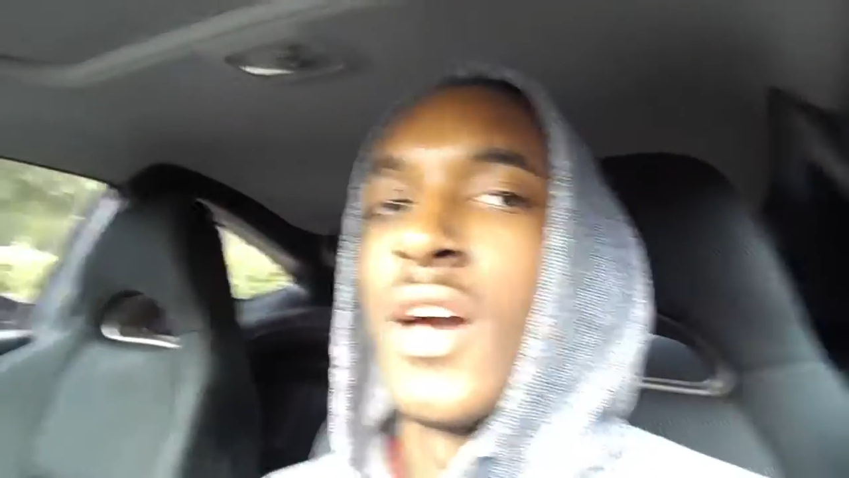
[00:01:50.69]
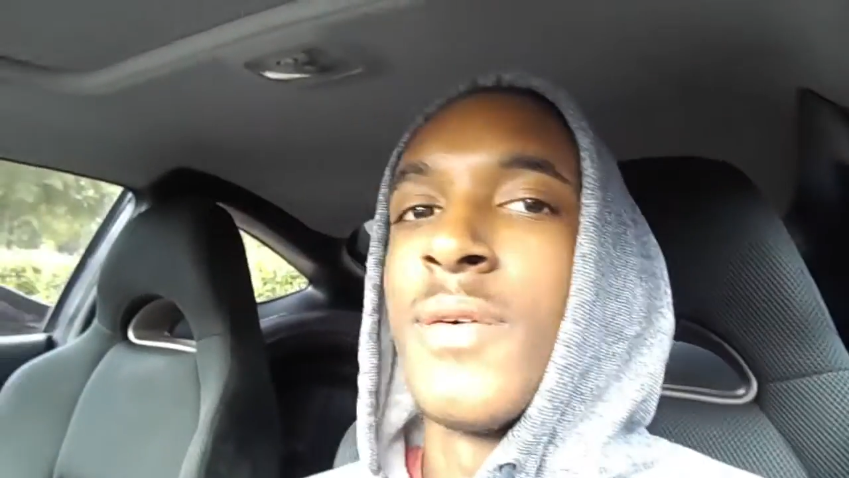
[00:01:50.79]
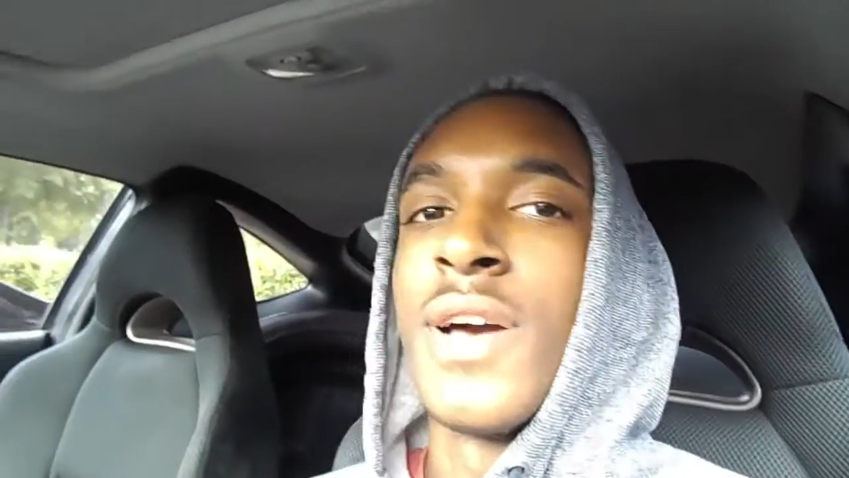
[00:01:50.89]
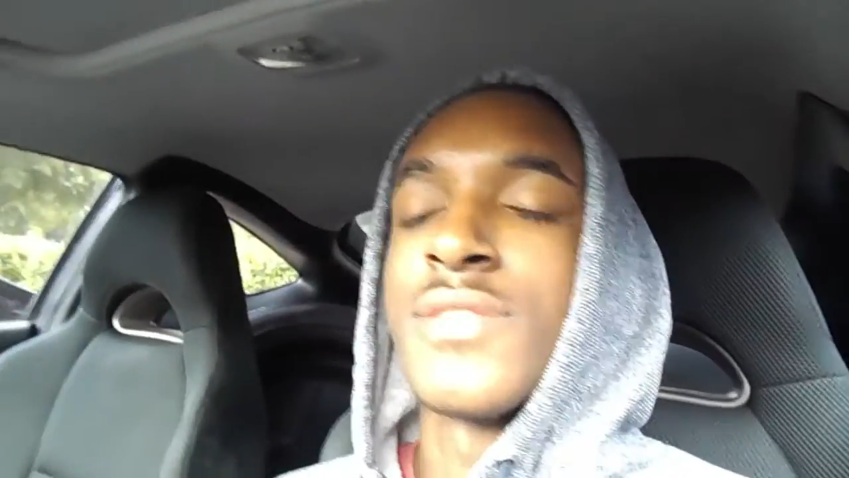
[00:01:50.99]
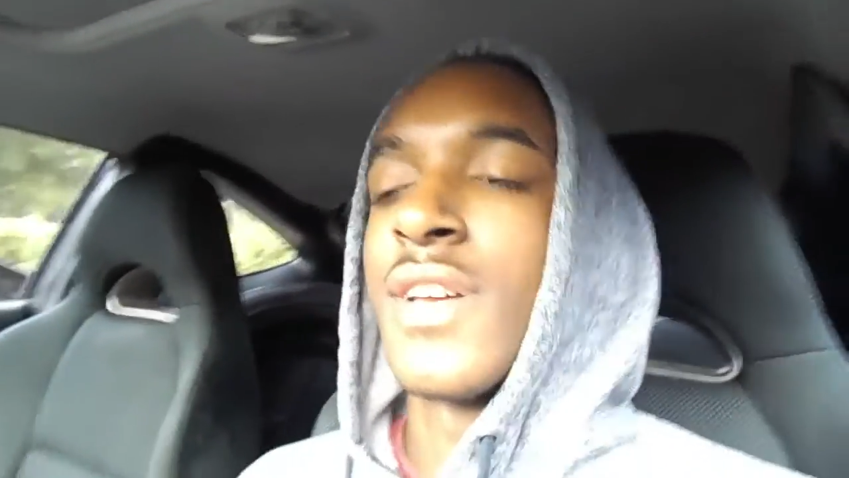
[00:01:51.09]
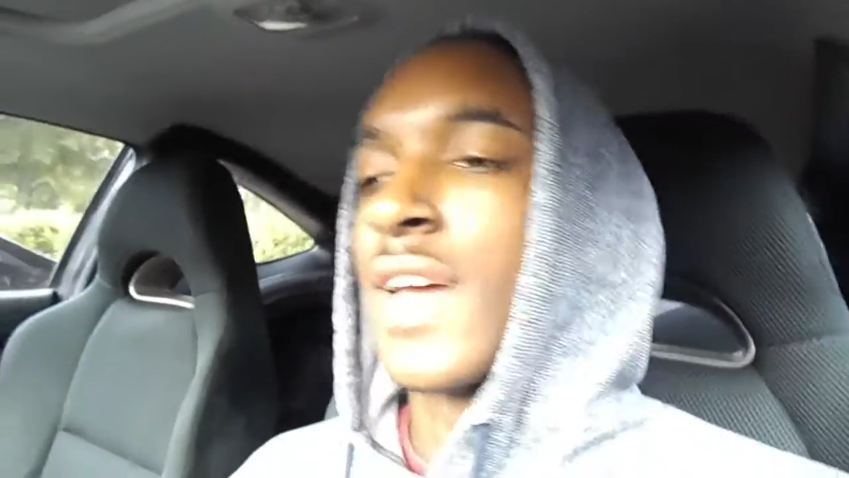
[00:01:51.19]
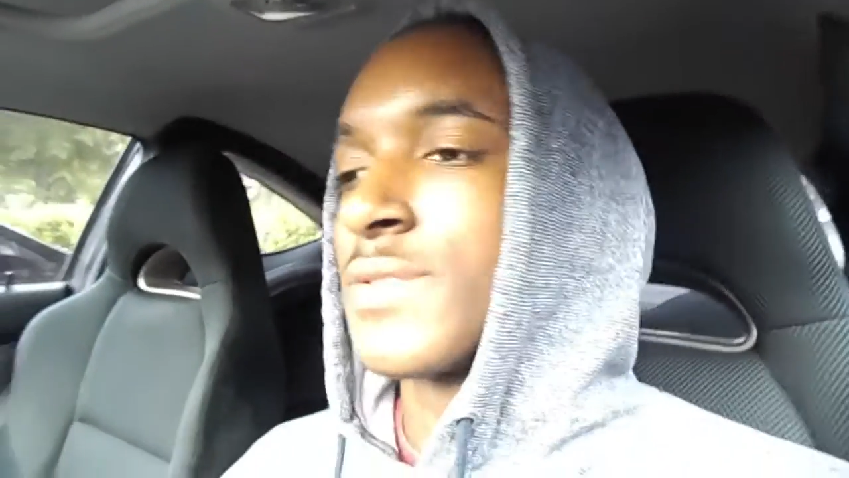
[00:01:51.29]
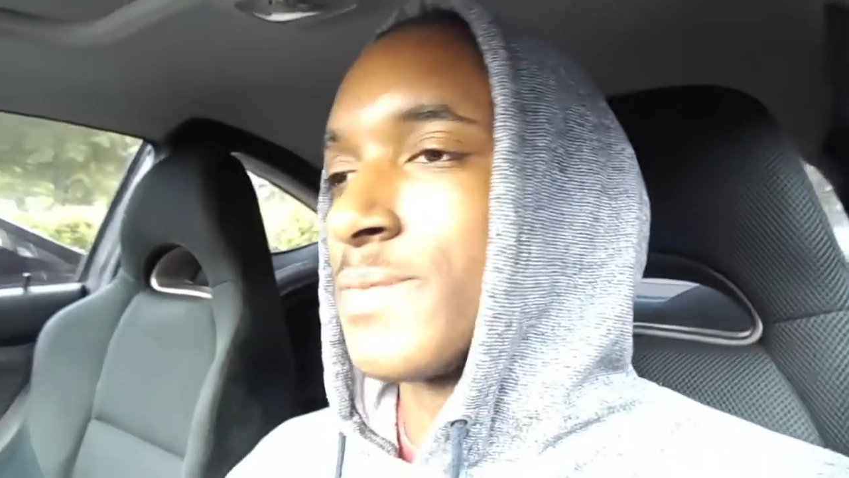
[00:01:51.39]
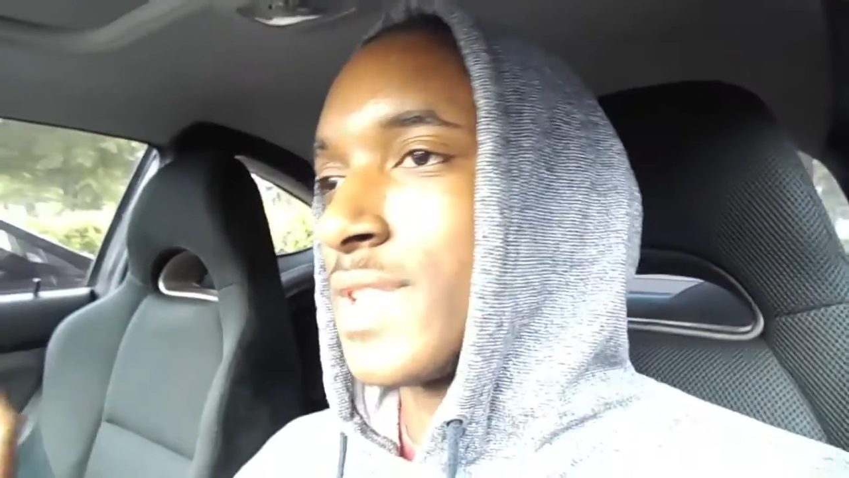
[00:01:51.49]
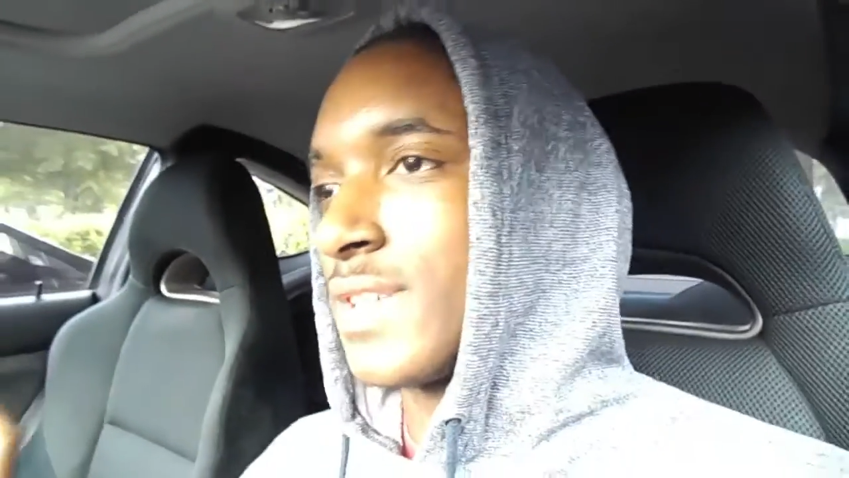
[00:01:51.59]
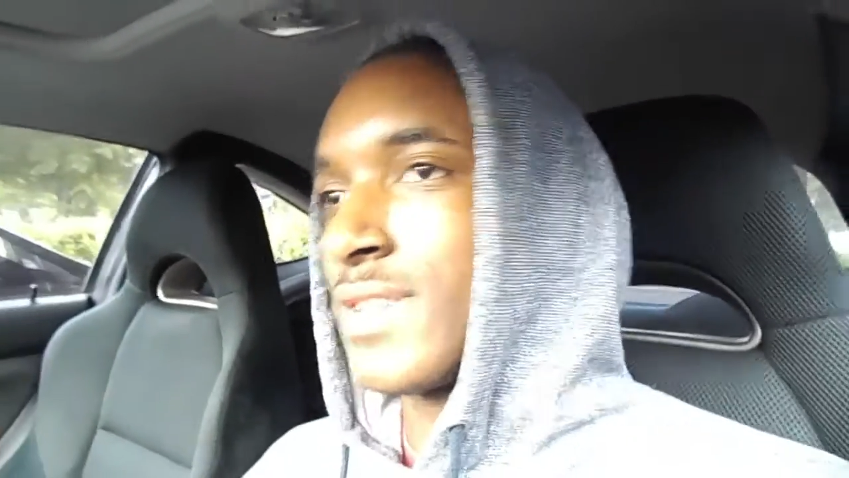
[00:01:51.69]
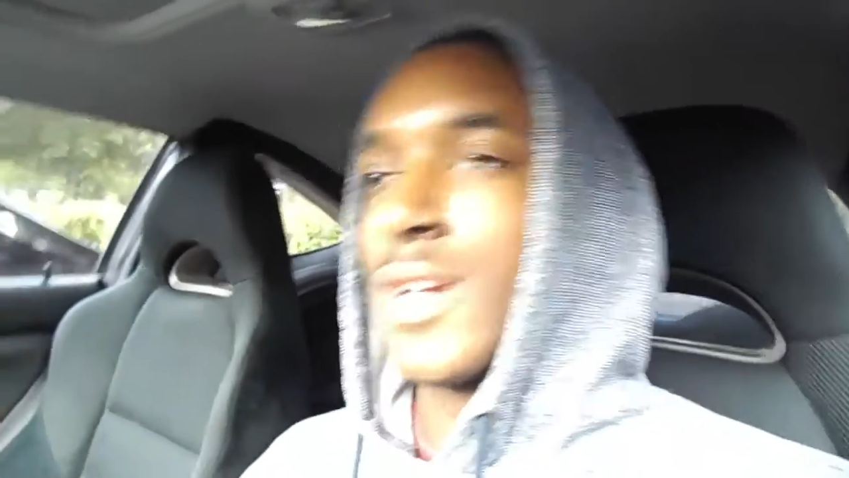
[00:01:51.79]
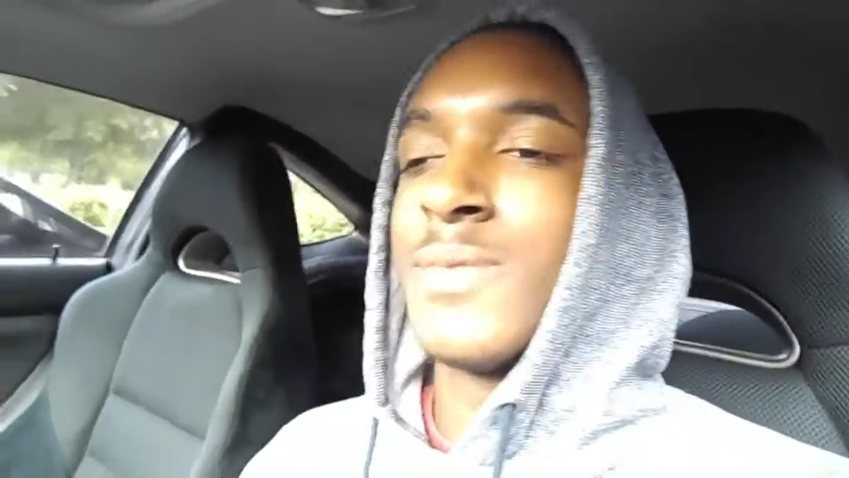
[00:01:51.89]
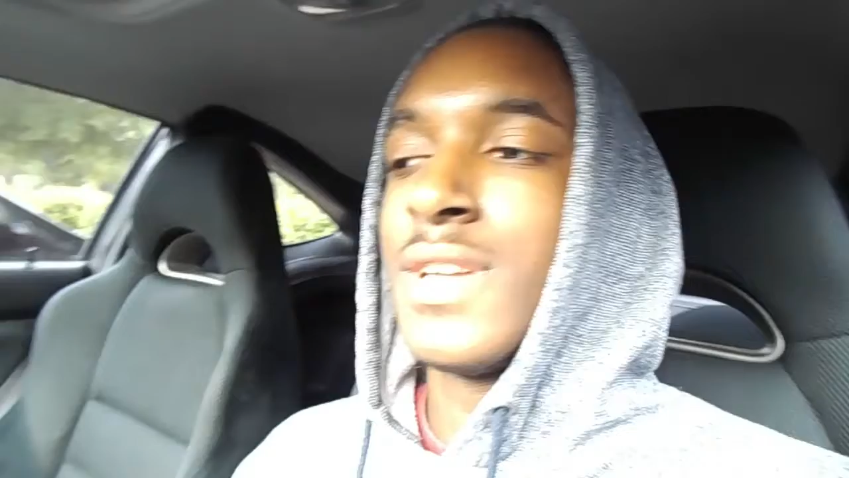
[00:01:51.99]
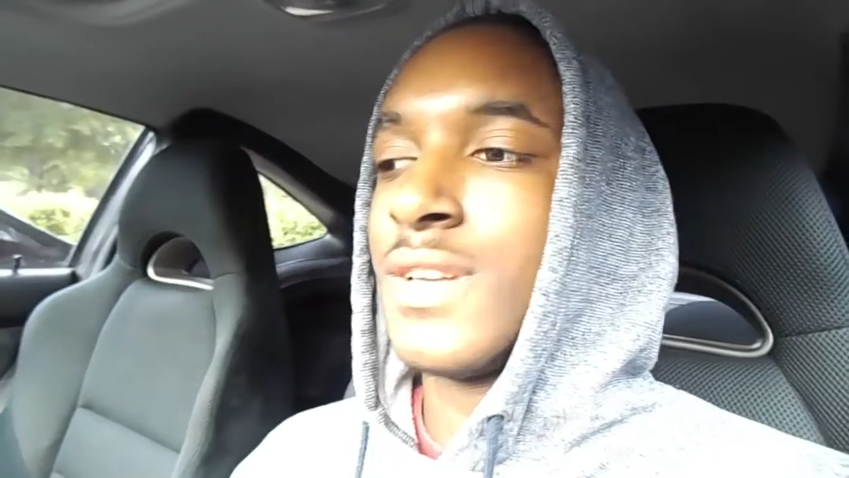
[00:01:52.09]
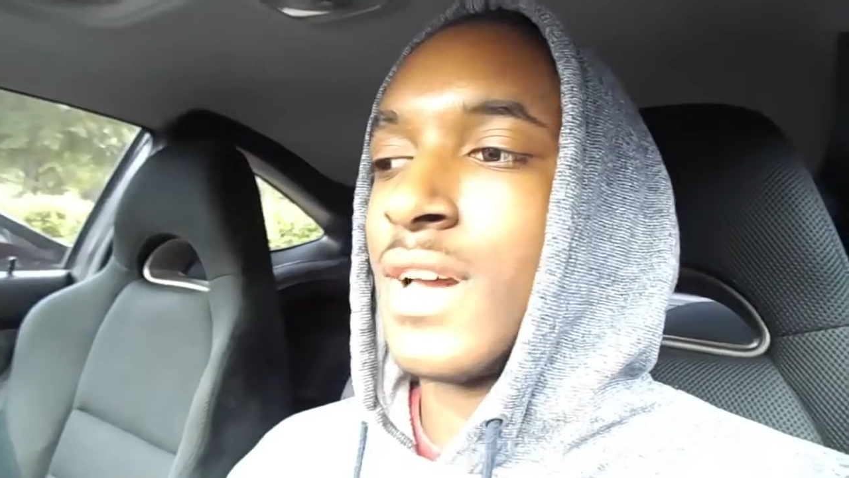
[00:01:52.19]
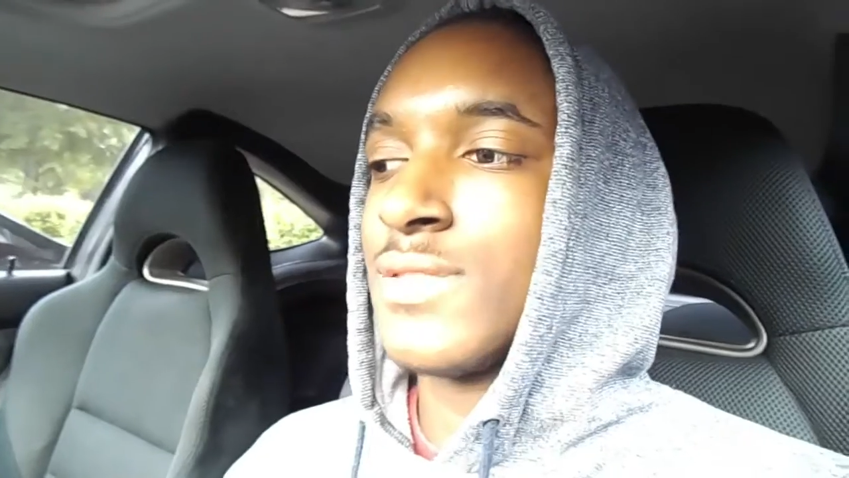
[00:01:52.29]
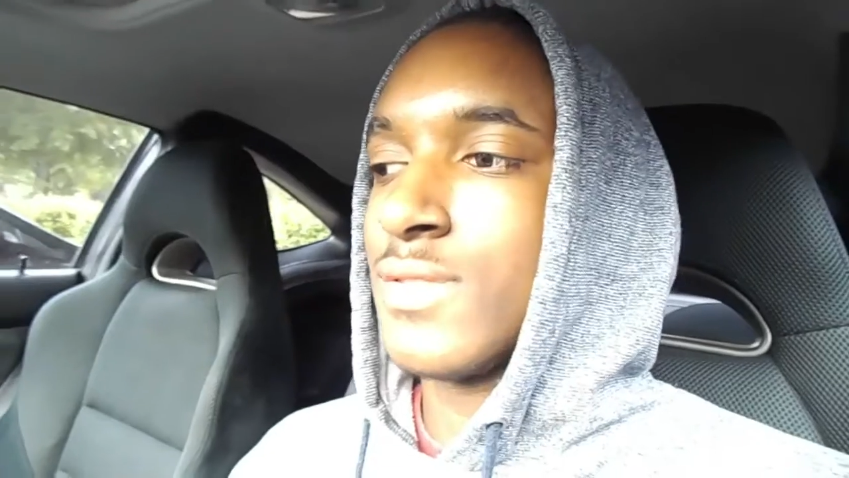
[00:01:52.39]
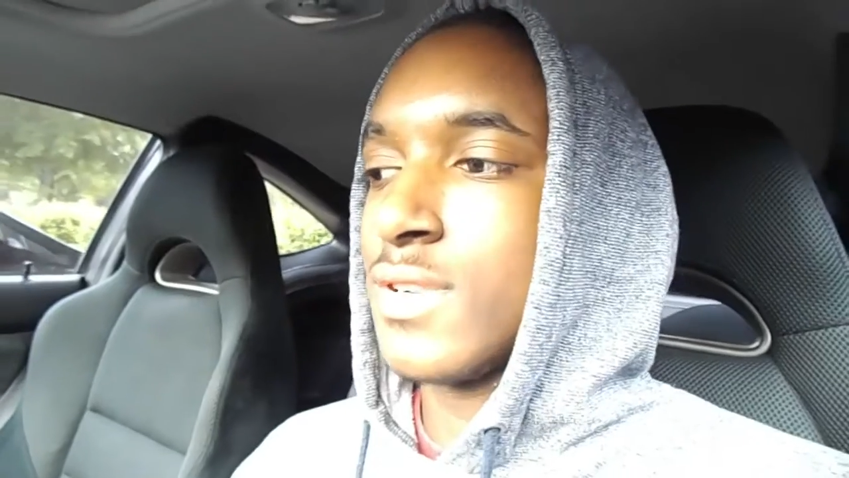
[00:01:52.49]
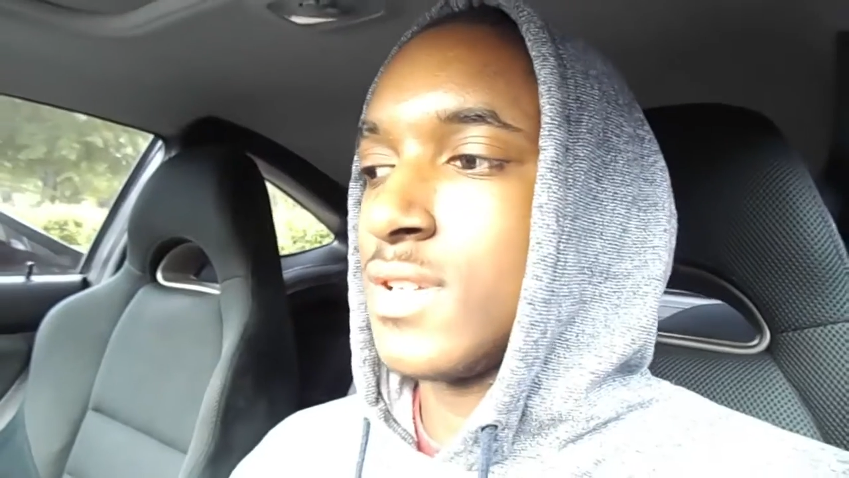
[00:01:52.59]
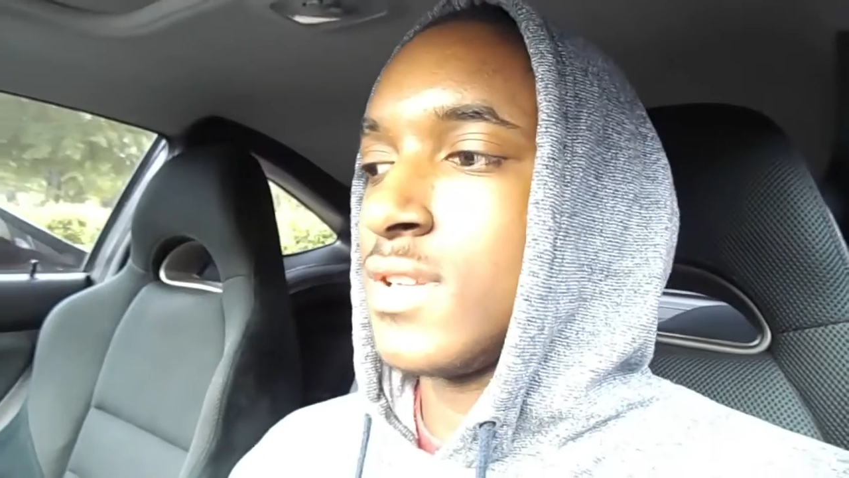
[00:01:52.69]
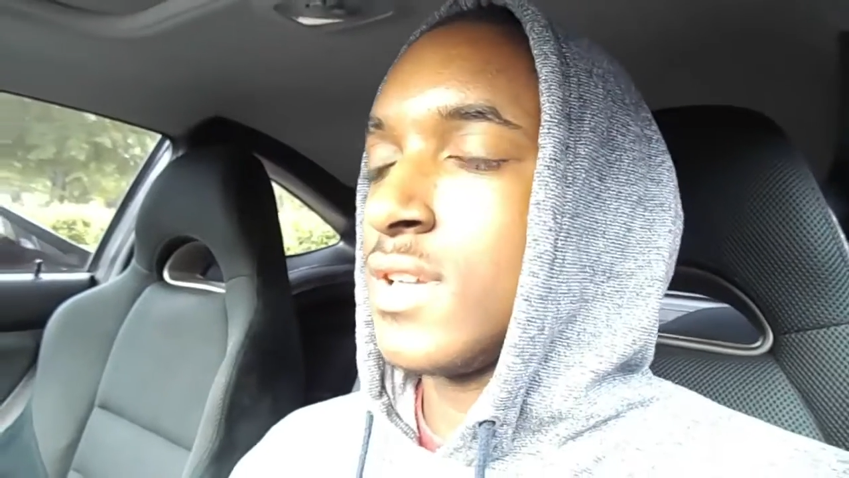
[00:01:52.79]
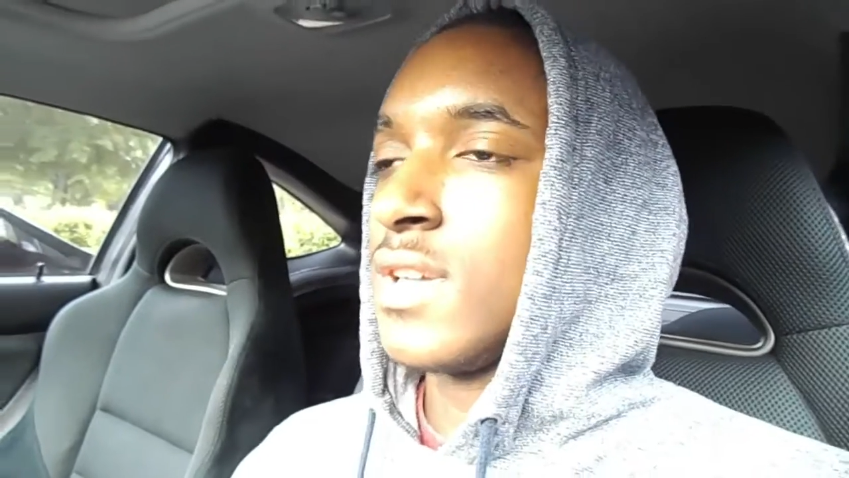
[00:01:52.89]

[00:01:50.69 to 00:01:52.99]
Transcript: Also, I got some things to update you guys on.